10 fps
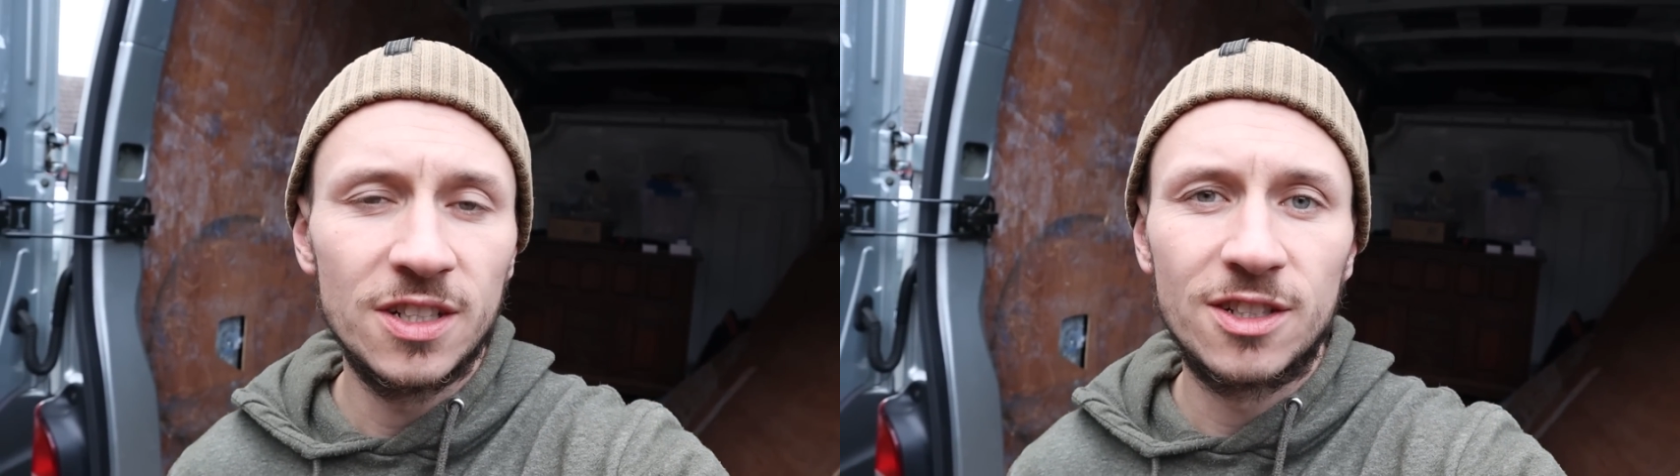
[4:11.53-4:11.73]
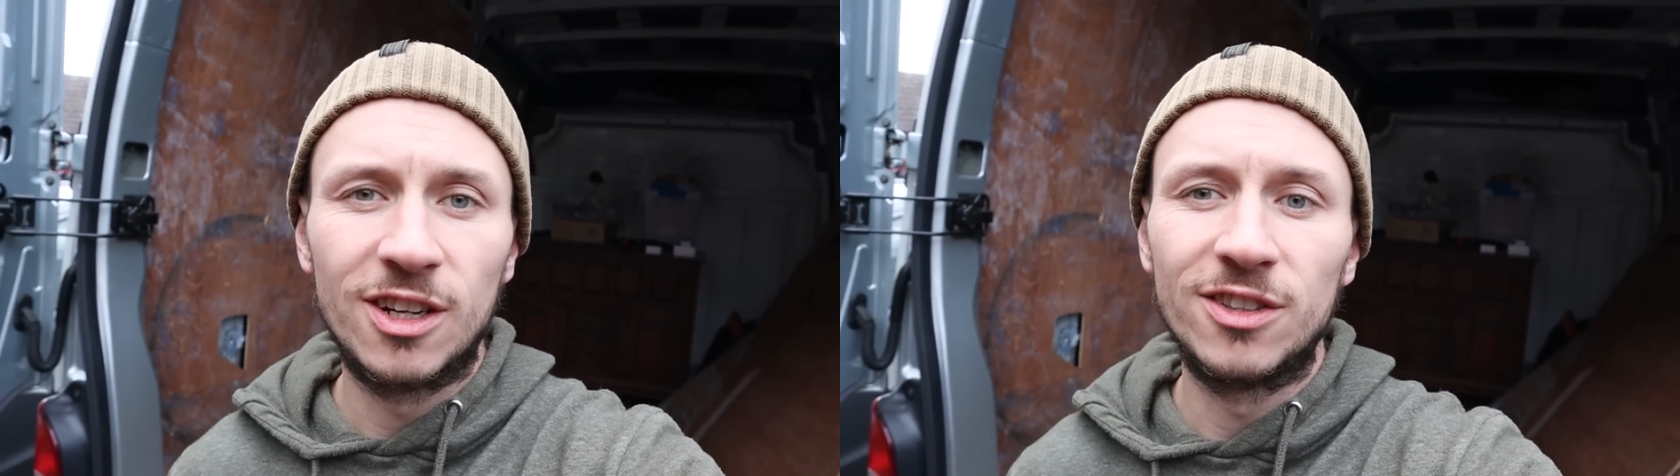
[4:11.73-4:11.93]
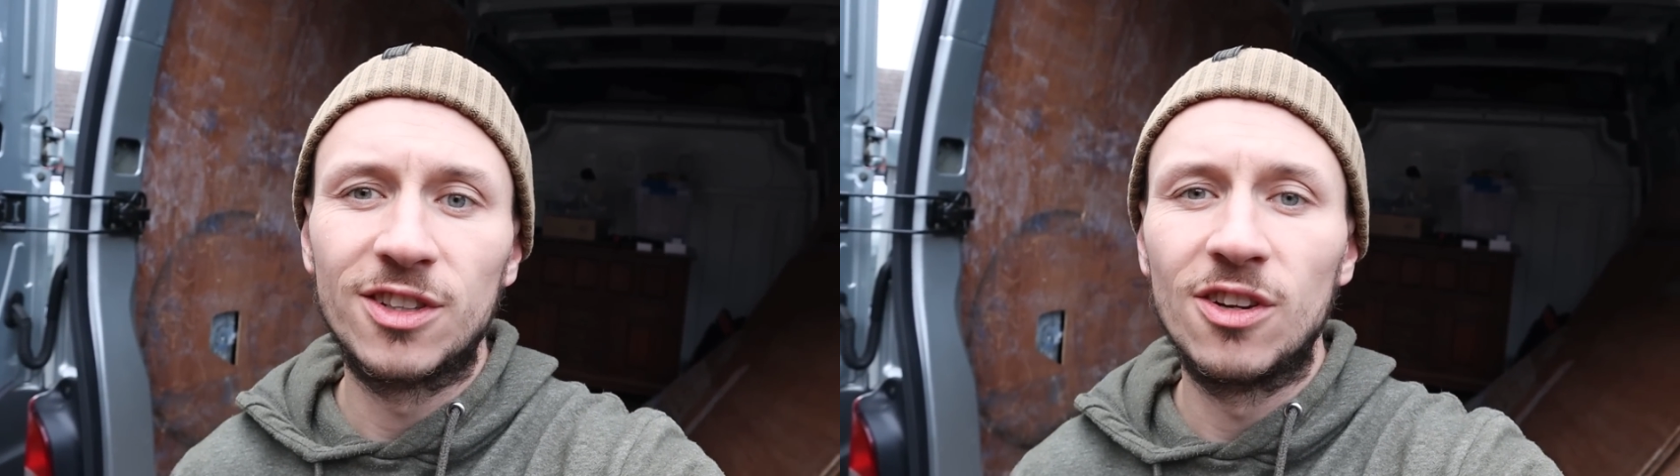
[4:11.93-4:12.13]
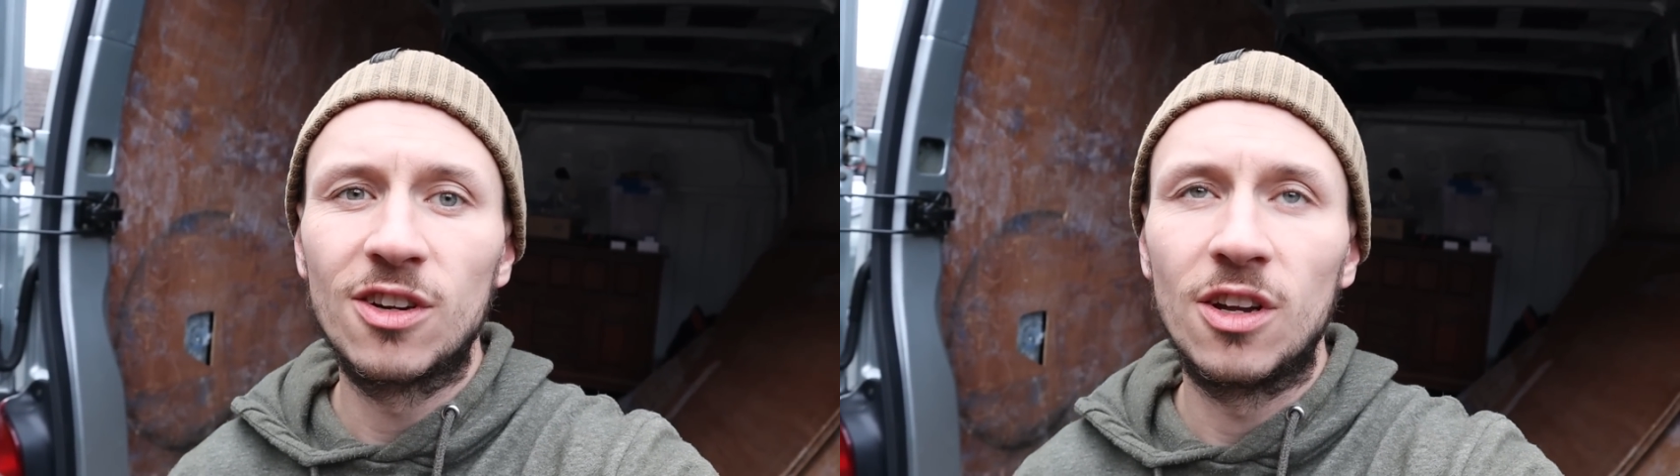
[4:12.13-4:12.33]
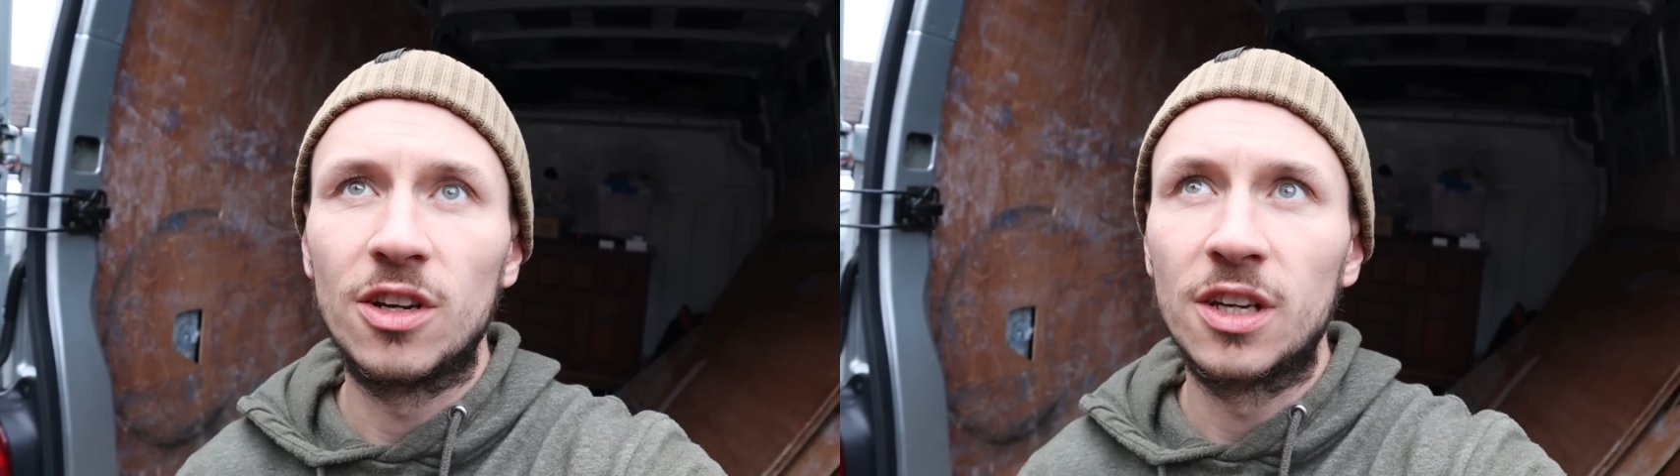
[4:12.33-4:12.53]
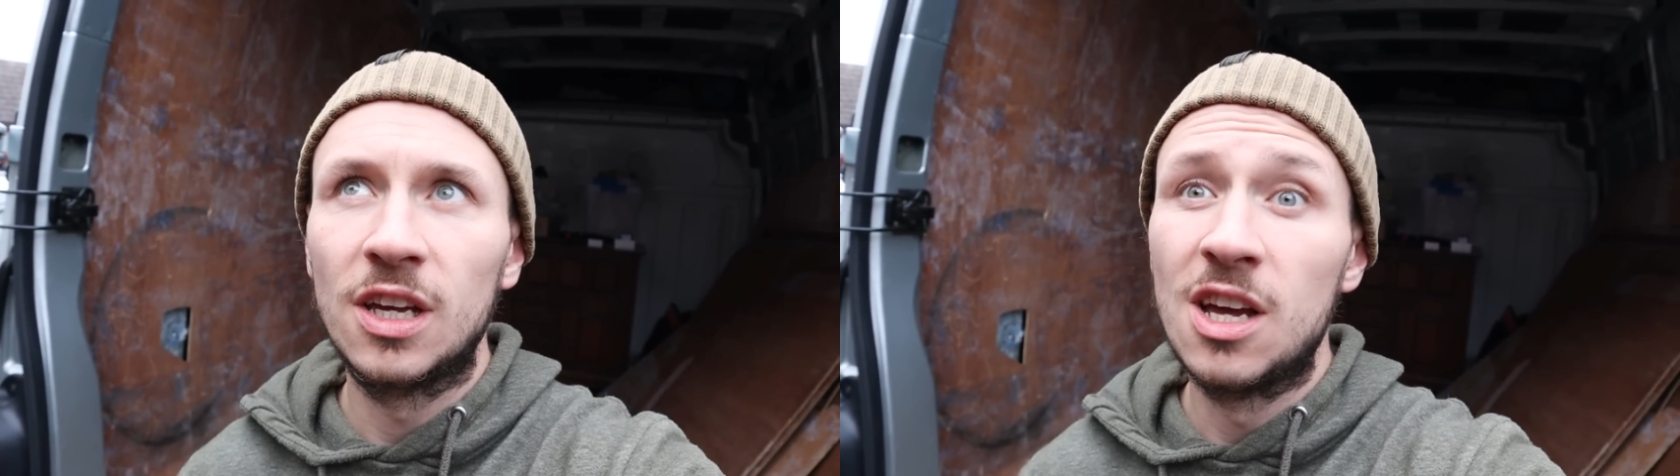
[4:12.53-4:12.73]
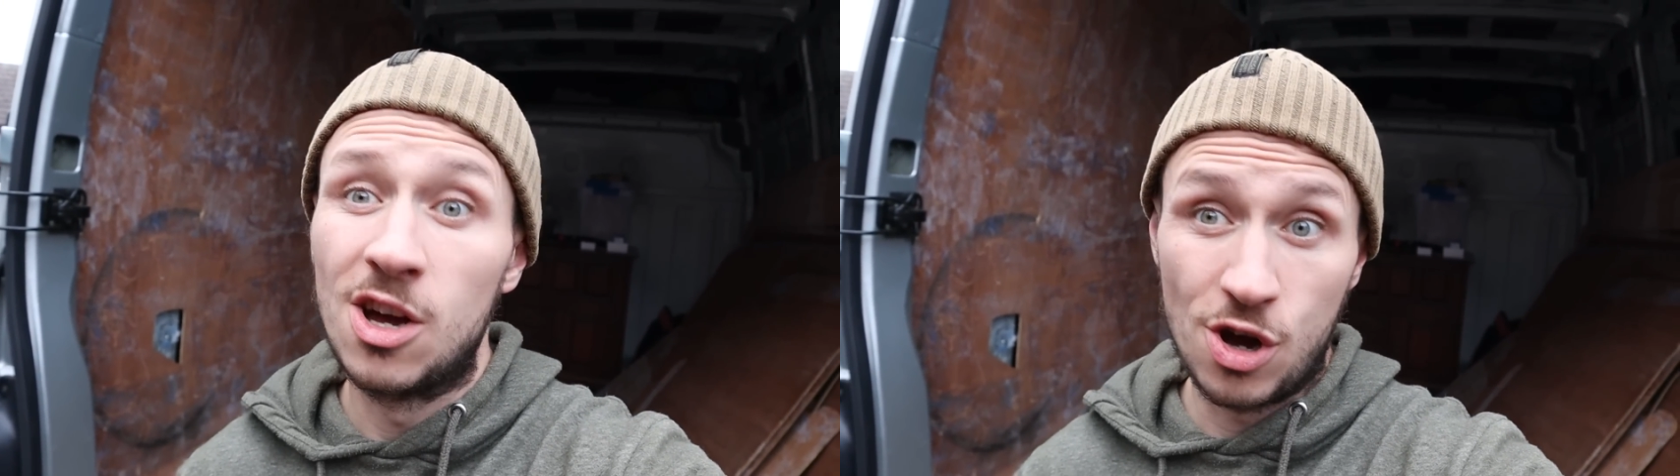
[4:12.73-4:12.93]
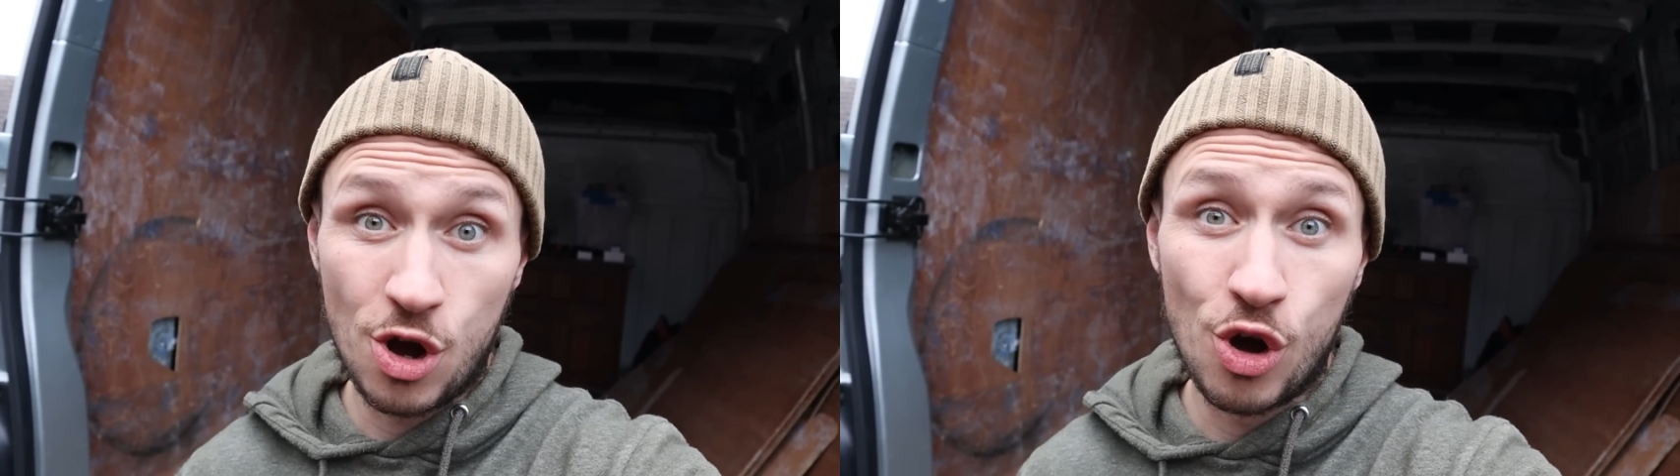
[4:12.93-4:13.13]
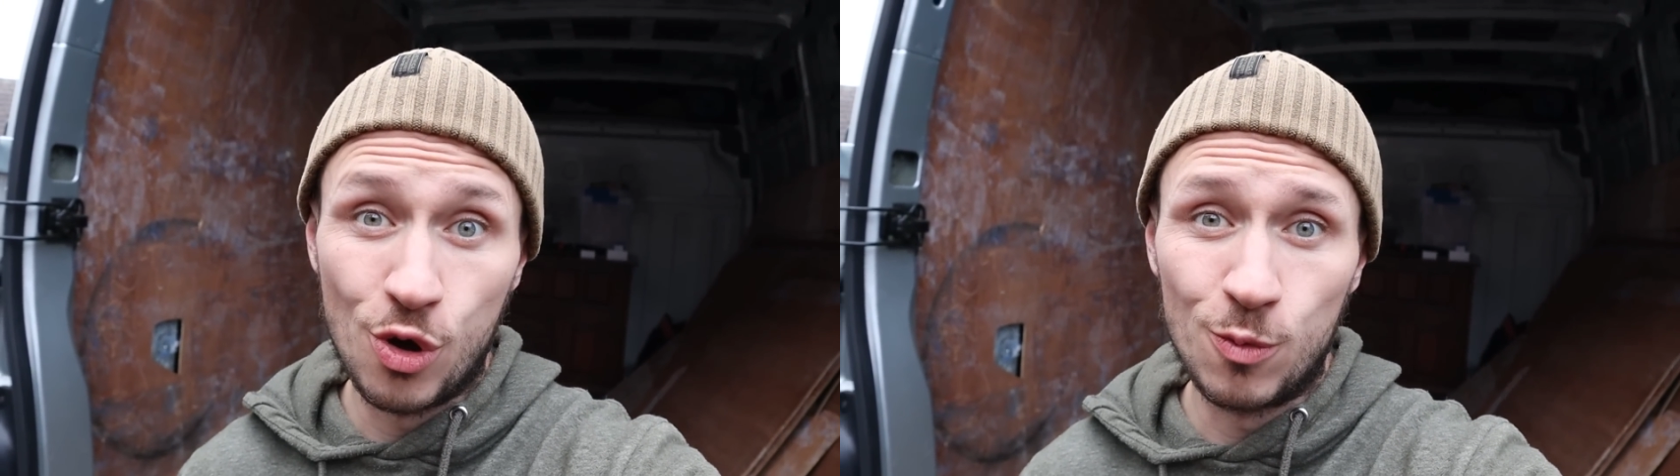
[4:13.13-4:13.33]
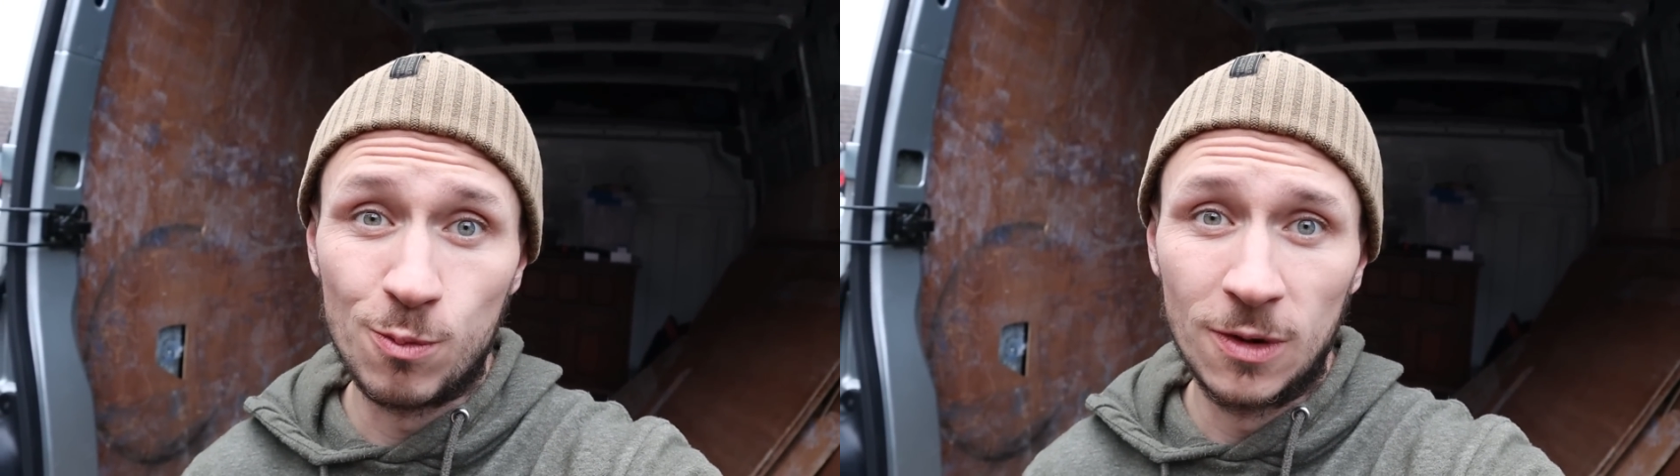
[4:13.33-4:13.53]
It's starting to look like a
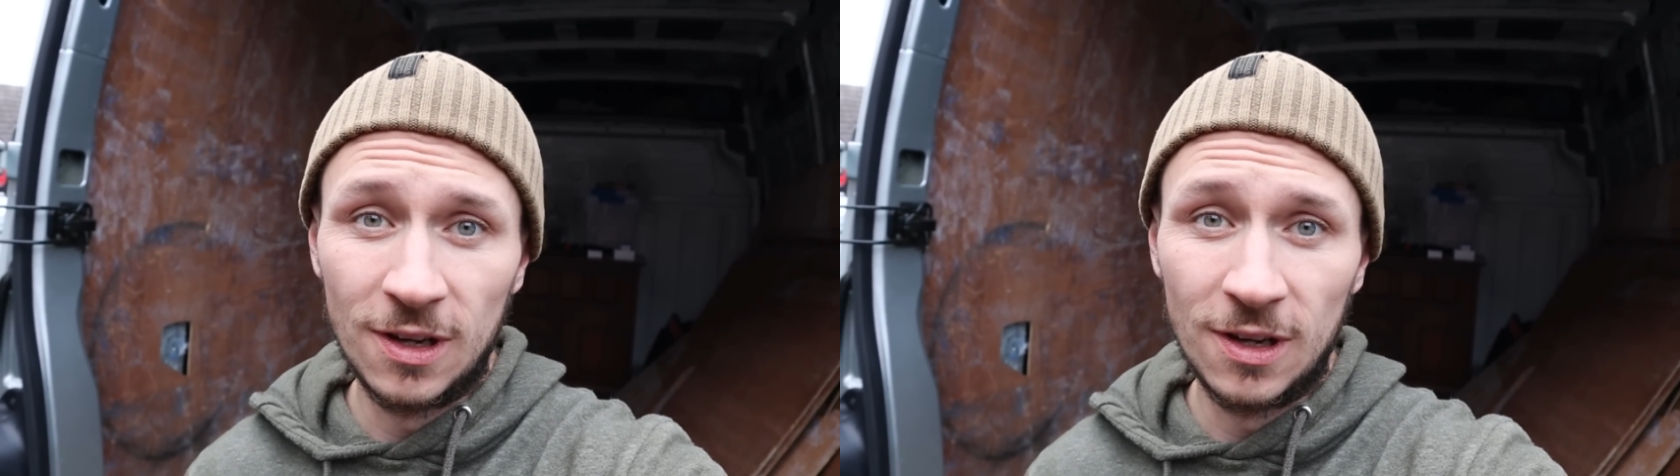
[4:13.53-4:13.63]
home.